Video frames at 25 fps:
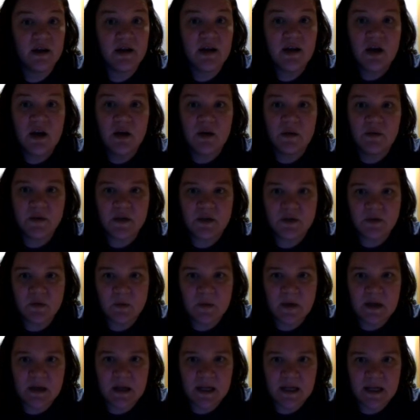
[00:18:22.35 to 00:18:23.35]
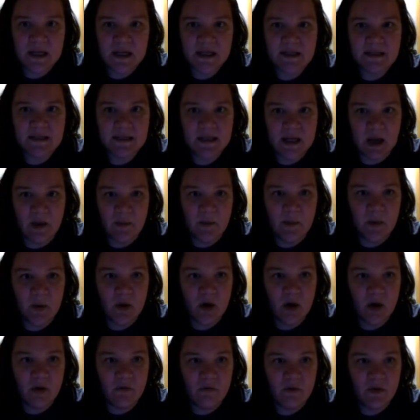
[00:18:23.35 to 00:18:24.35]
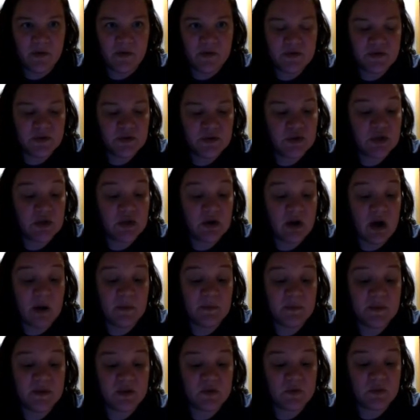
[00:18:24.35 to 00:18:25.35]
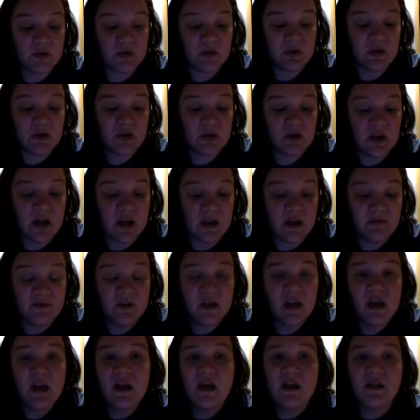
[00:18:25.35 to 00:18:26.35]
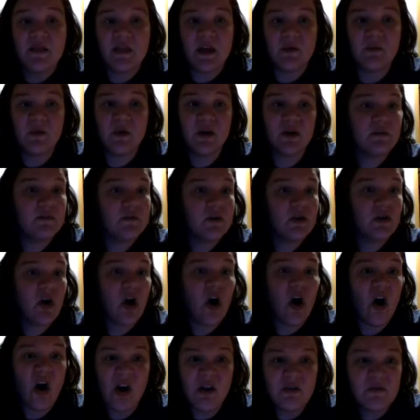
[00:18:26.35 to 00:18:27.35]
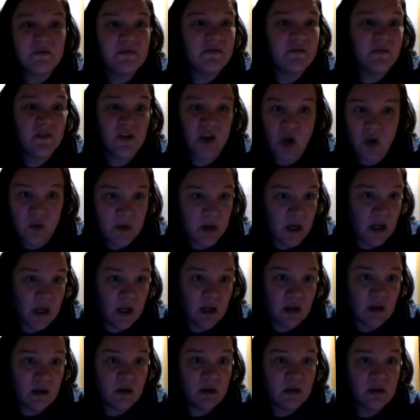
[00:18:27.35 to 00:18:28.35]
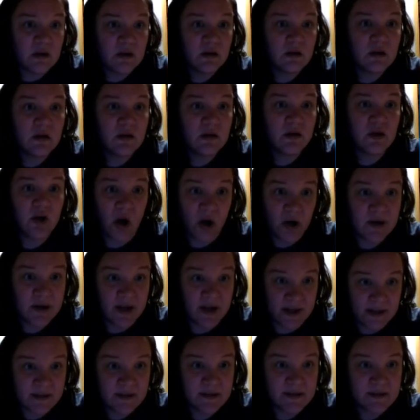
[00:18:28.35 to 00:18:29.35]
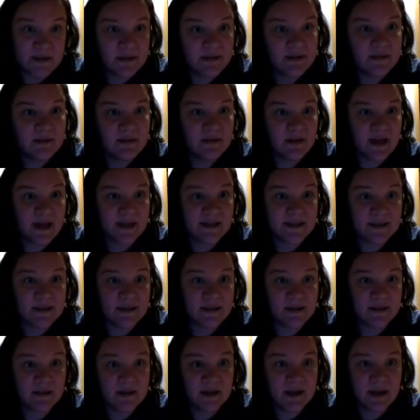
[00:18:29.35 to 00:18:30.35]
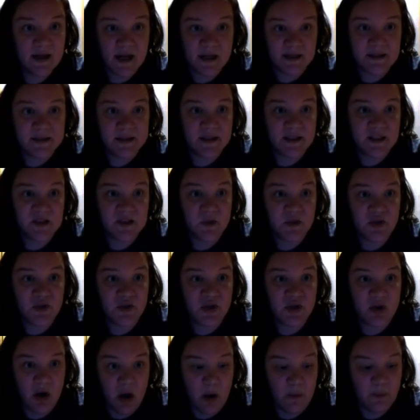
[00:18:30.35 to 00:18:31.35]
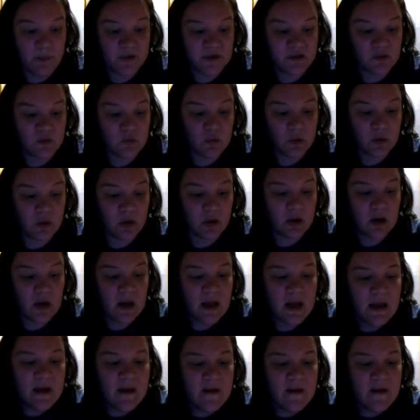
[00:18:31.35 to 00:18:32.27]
Well, this would be like an example of what those chinampas would look like. They were called floating gardens. That's in essence what chinampas were.